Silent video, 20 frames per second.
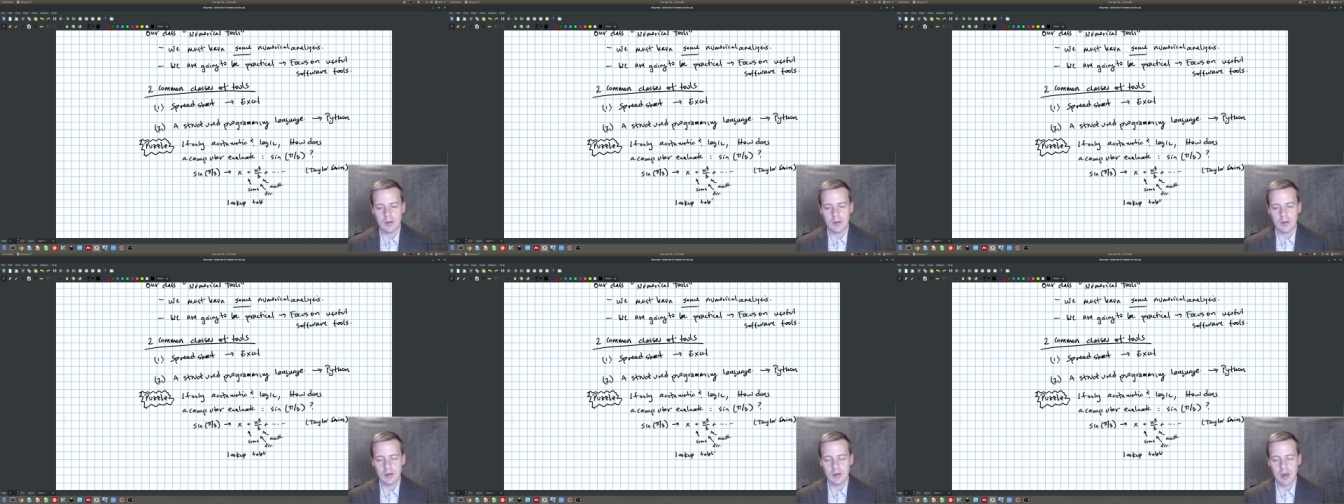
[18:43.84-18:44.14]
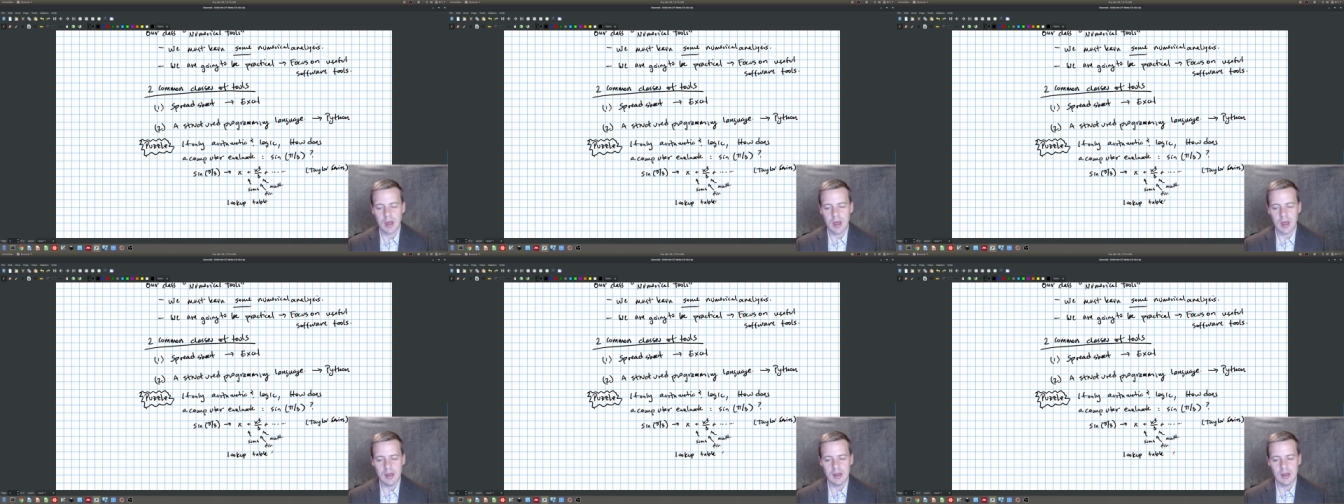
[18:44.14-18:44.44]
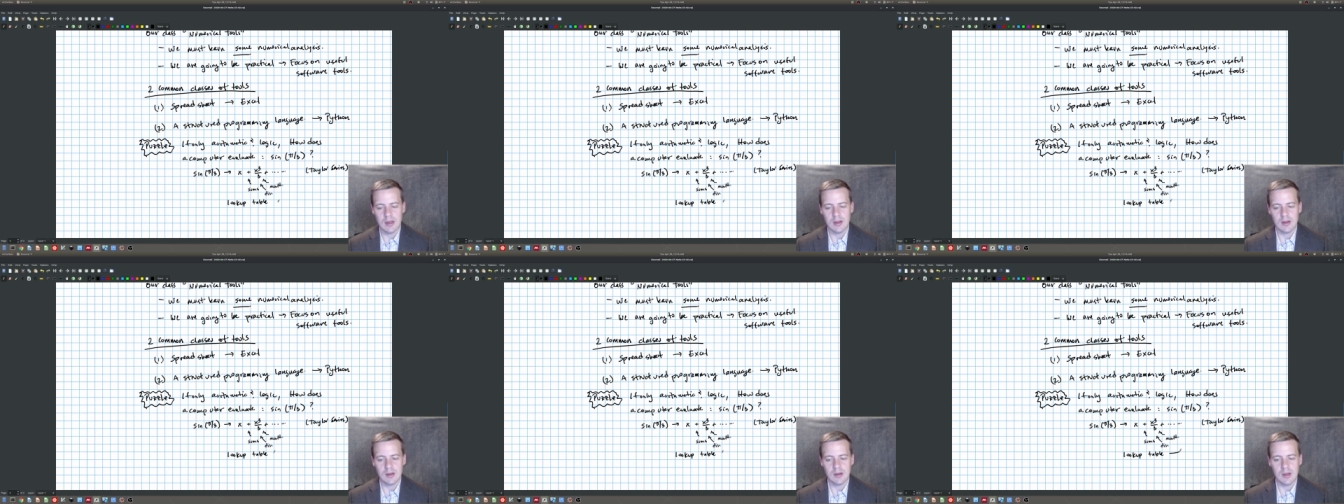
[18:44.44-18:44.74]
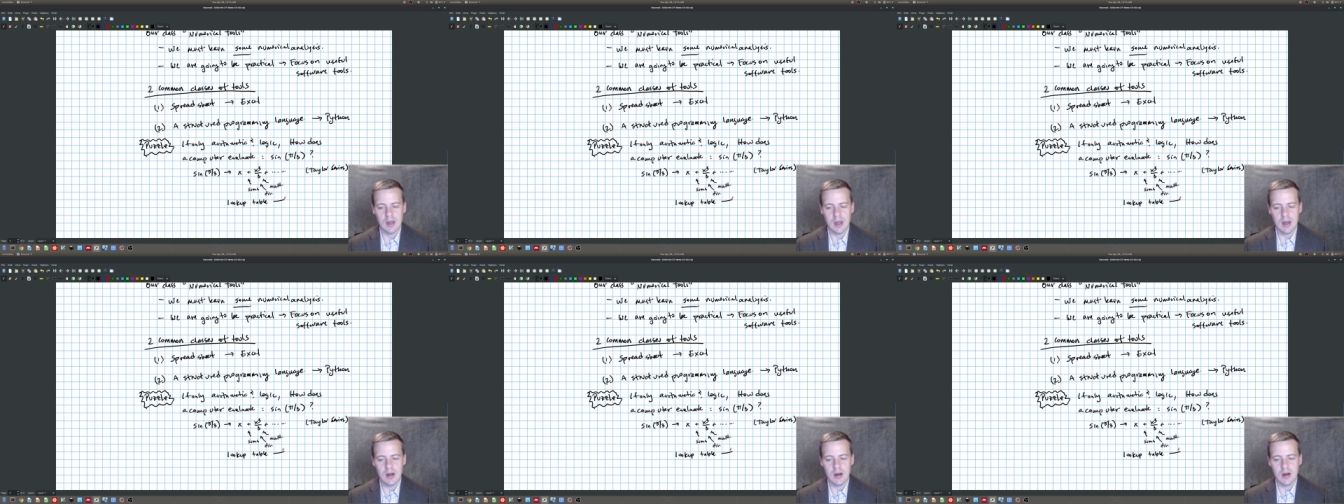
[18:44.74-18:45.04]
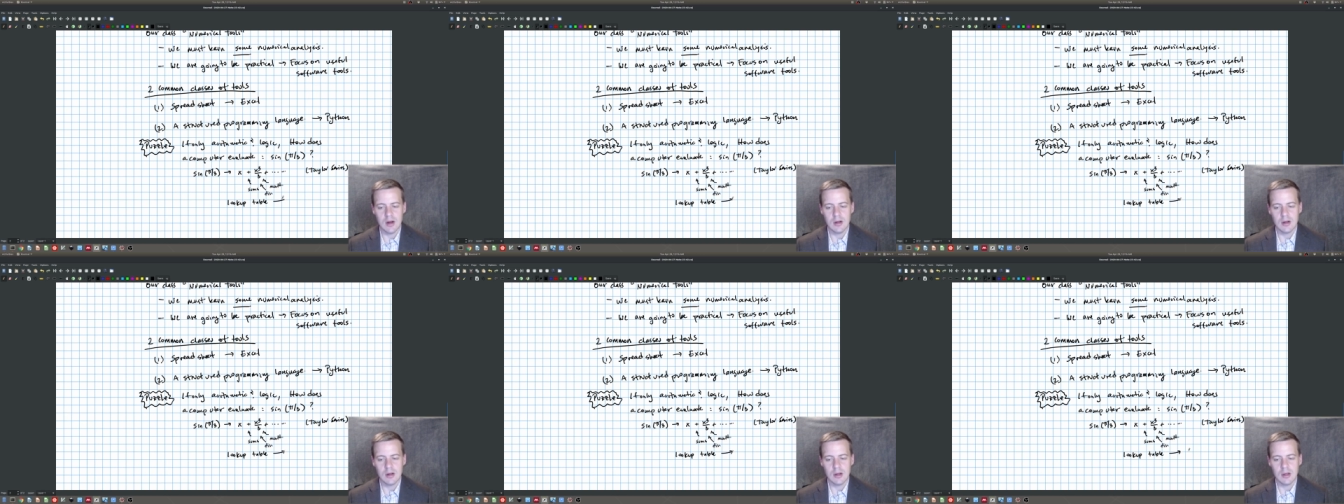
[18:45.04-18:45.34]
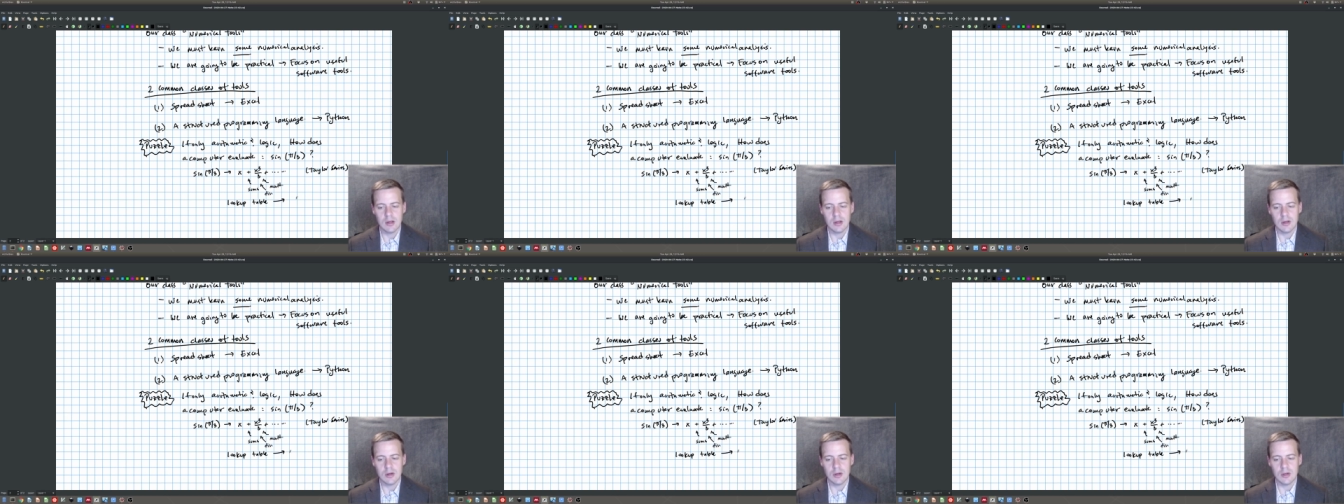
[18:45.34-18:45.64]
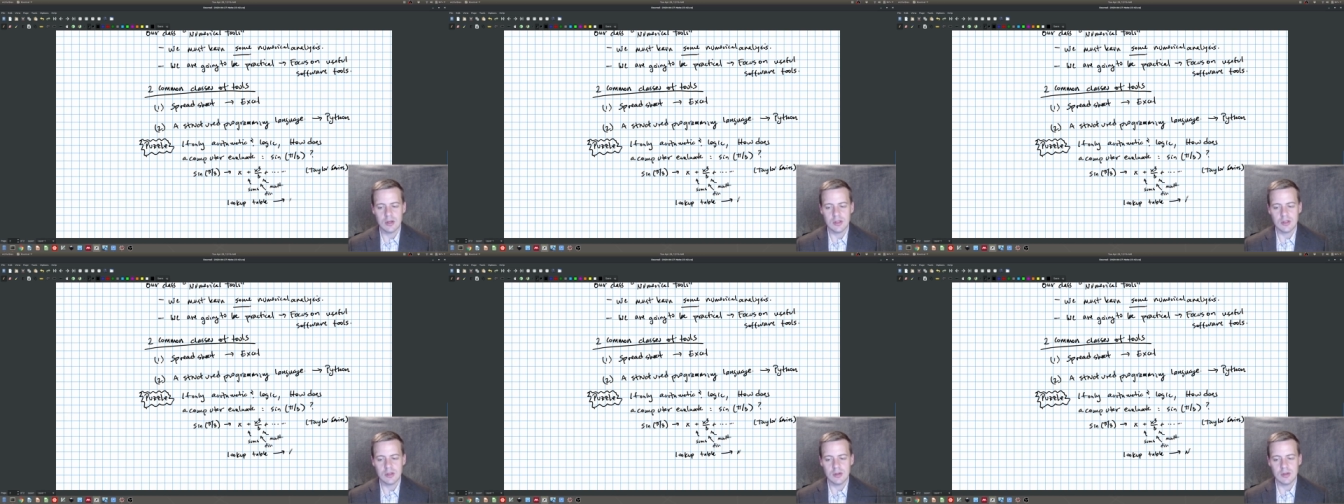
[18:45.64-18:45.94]
Okay, there you're
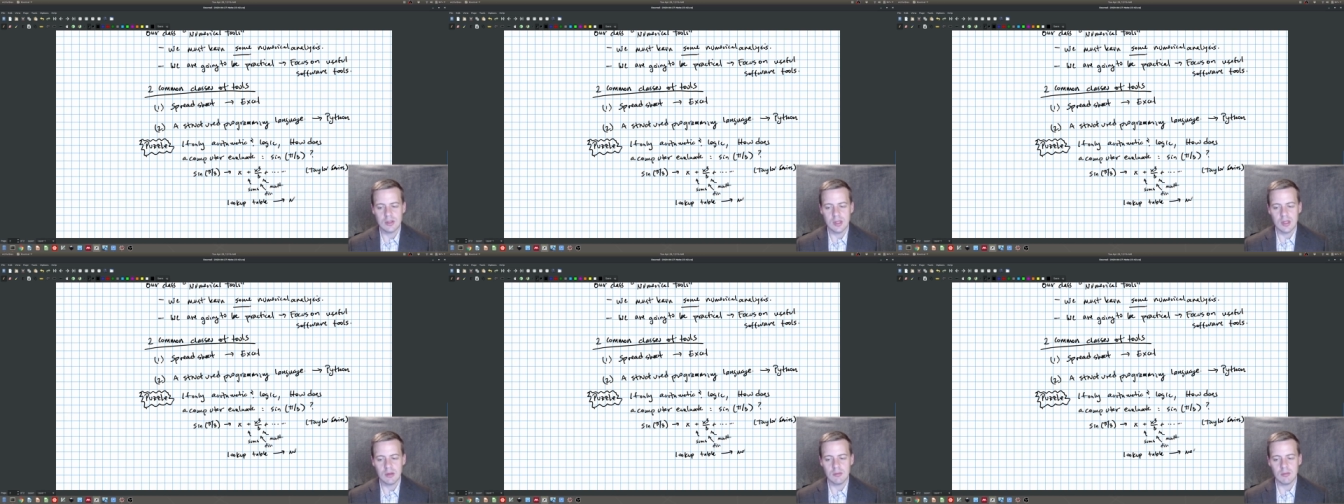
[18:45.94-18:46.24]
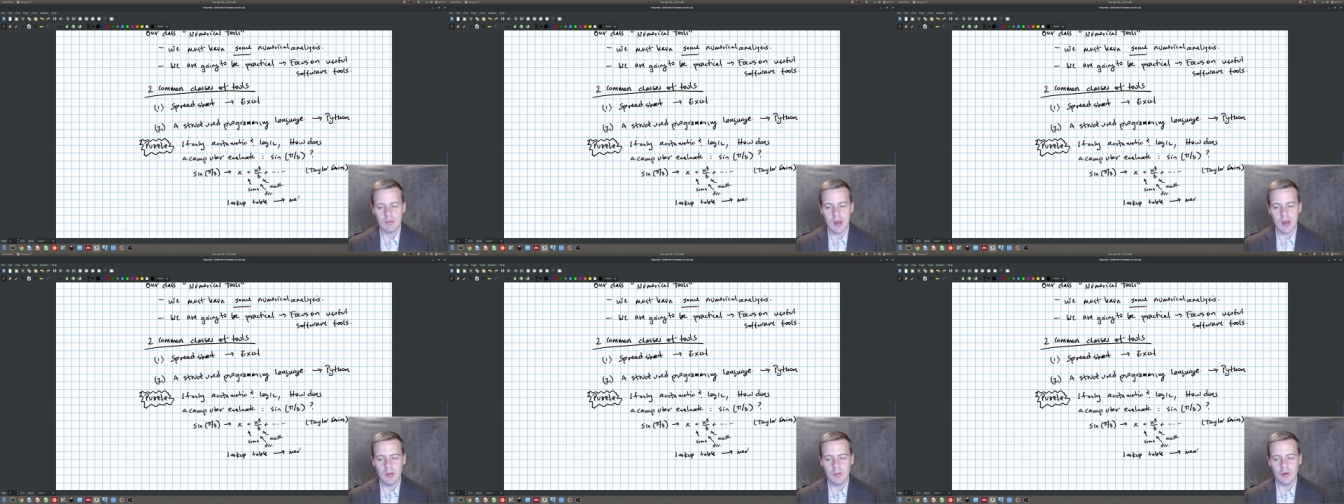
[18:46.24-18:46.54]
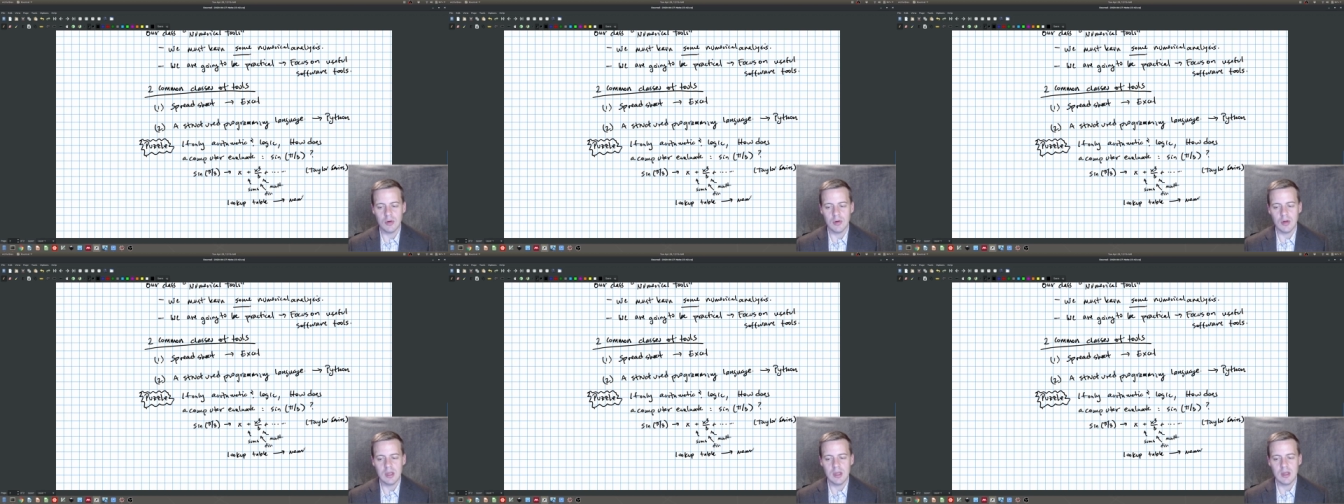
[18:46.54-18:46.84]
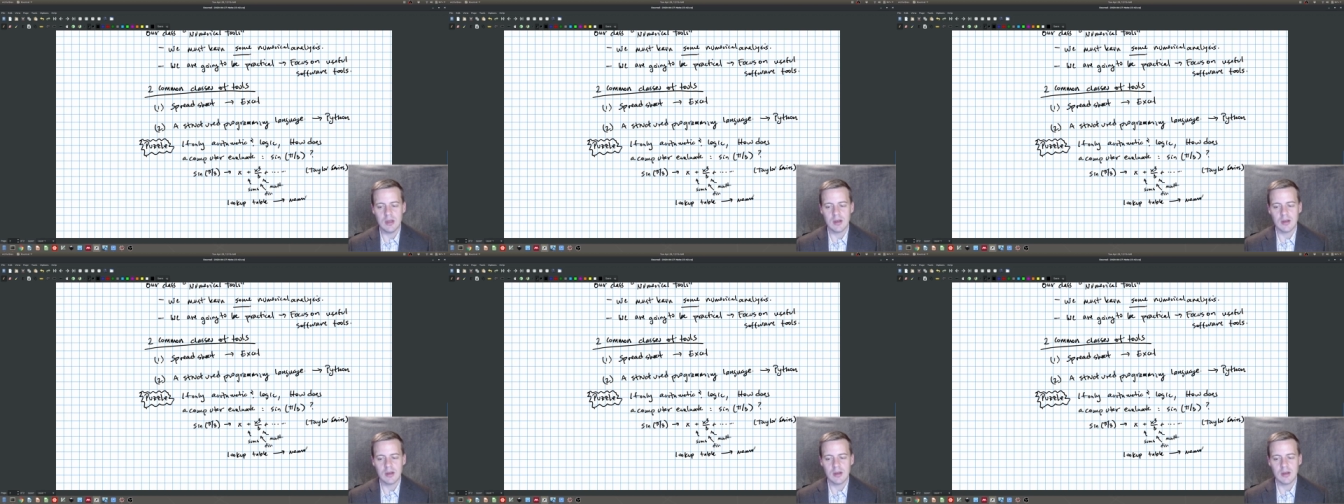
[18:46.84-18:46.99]
just using memory,